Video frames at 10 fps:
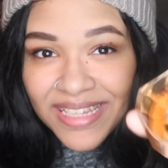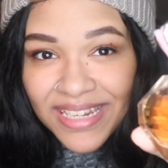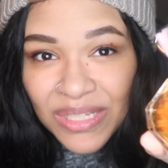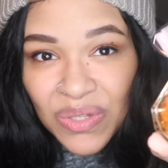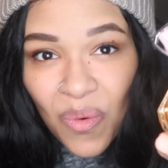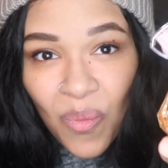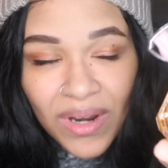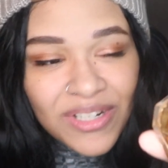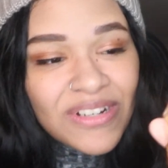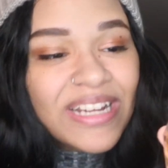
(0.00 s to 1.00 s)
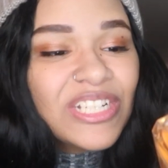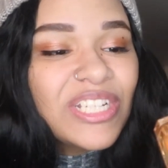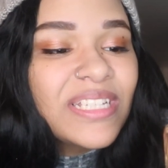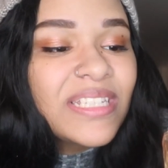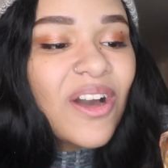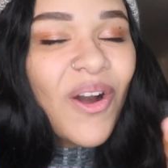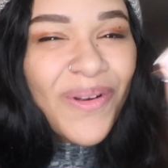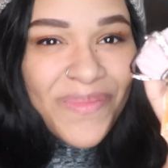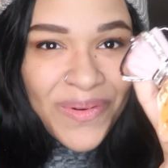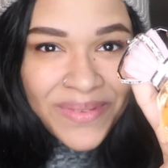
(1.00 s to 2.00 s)
It is One Direction's Our
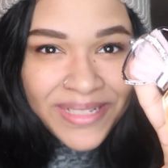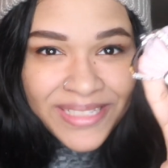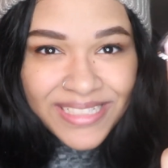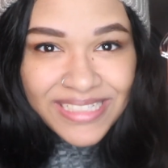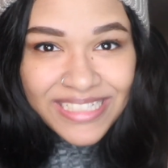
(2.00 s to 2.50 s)
Moment.